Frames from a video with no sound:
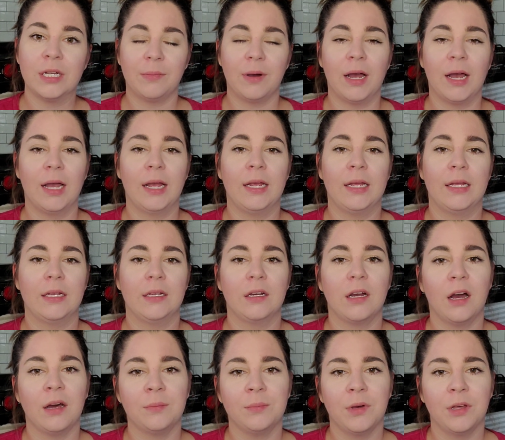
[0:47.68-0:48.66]
my
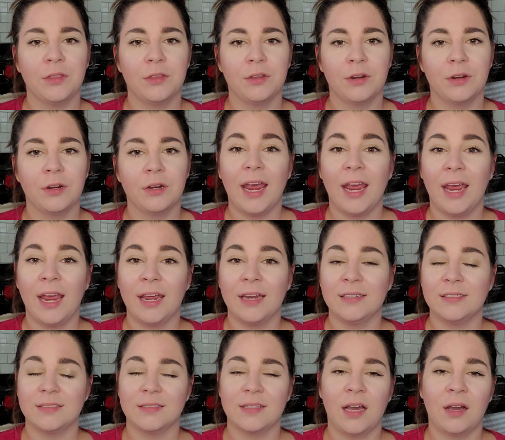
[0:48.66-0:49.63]
godmother,
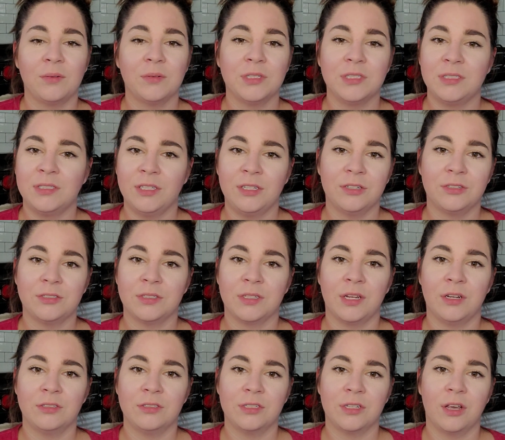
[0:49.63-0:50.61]
and that was years and
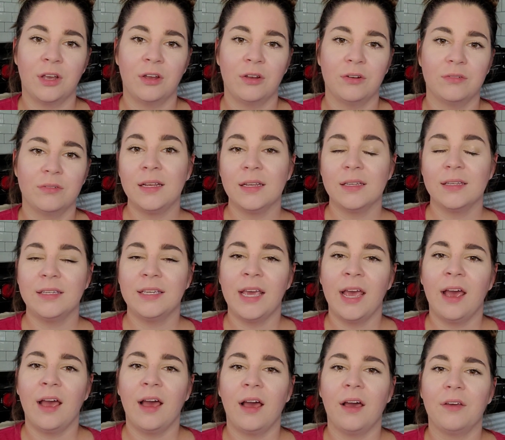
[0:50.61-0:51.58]
years ago.
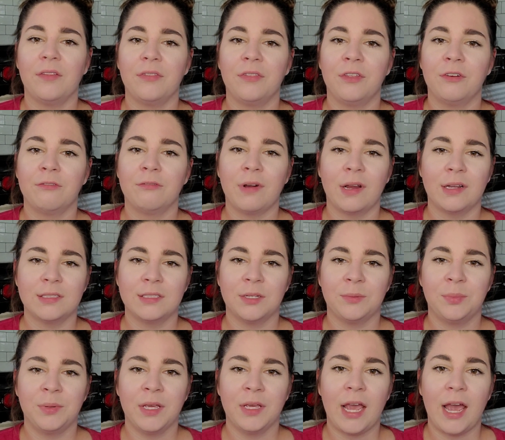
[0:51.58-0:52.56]
Yeah, the
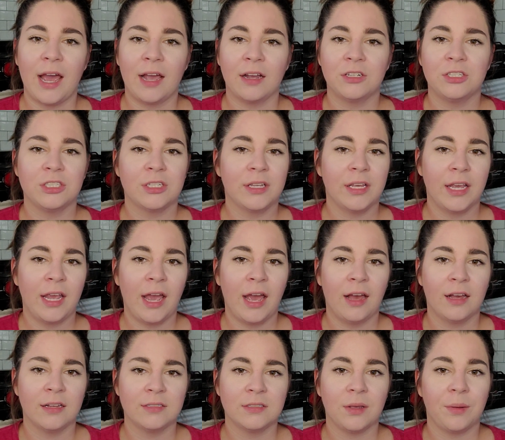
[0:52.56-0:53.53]
recipe actually
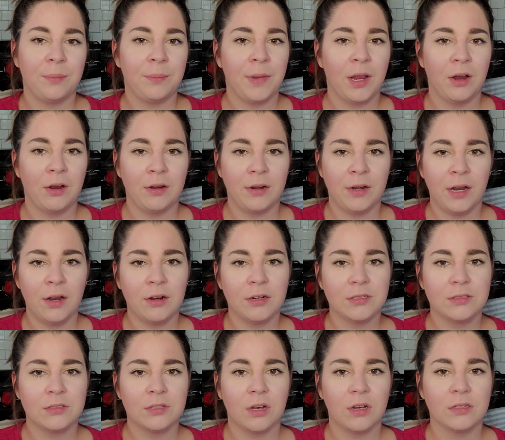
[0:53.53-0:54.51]
has marinara
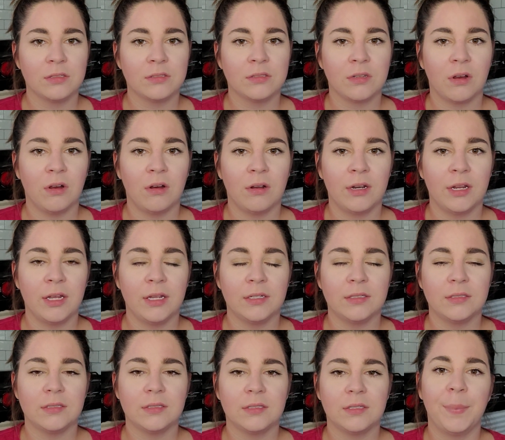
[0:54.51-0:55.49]
sauce on it,
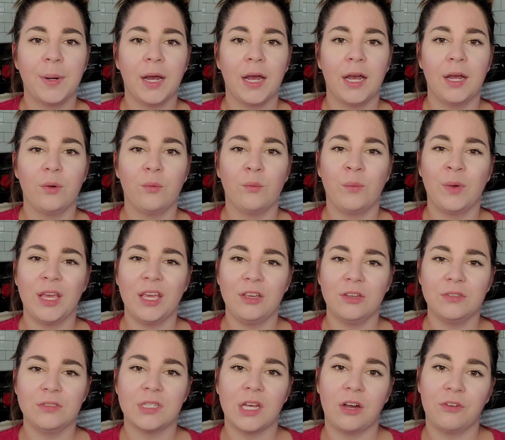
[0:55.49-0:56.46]
but we
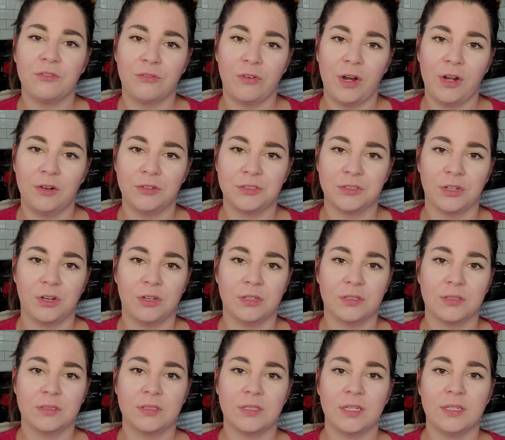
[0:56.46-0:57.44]
use Alfredo
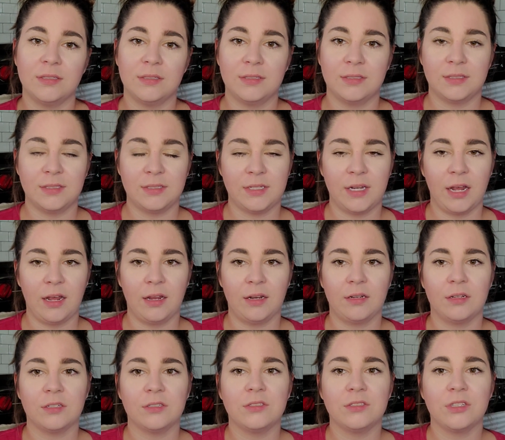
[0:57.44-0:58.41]
sauce
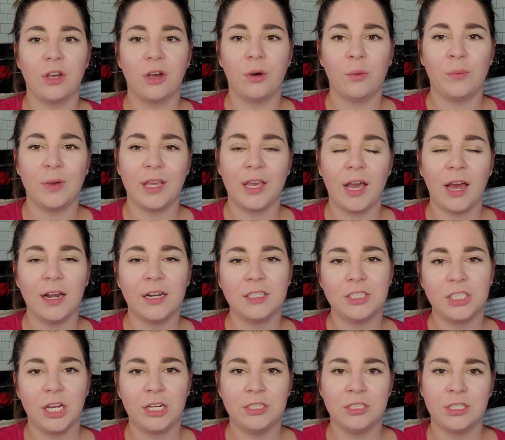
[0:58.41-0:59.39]
instead. So we kind of
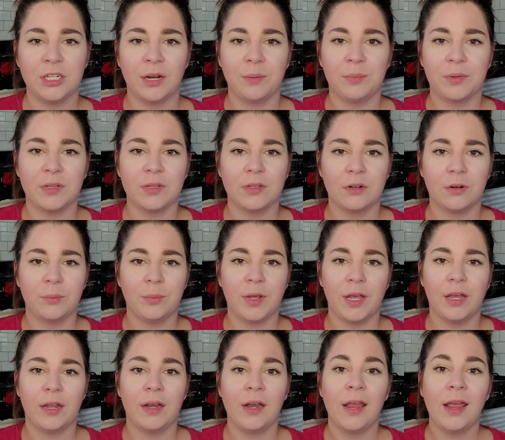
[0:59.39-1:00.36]
changed it up a little
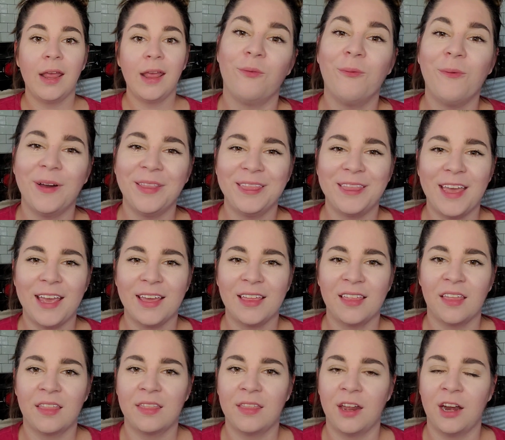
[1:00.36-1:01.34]
bit. One thing
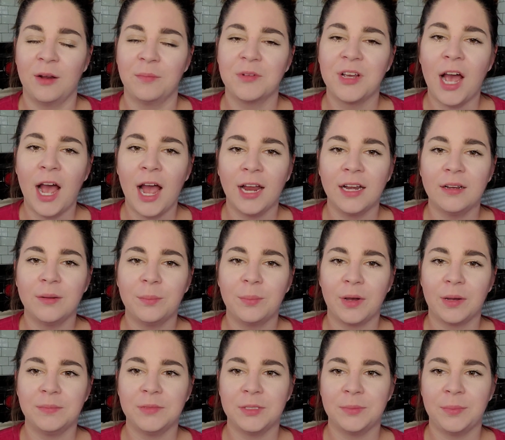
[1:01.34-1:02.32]
that I'm kind of
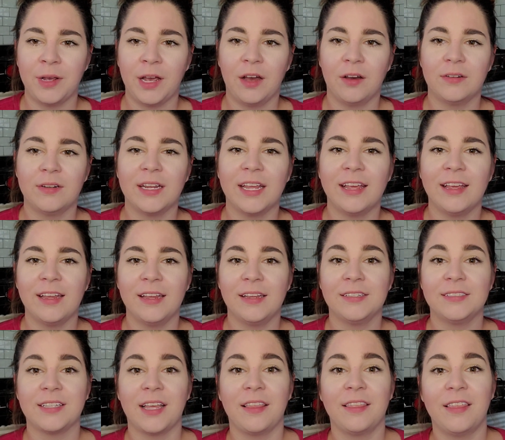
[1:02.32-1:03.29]
bummed about
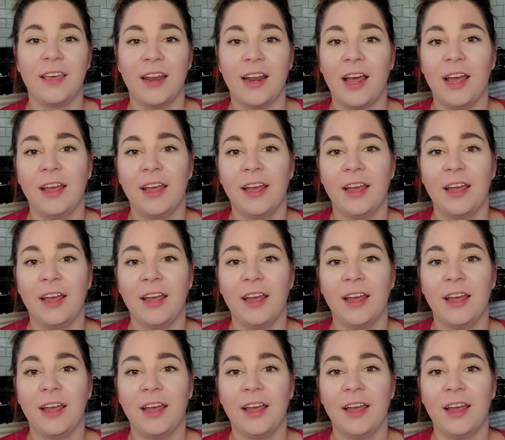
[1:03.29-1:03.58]
is that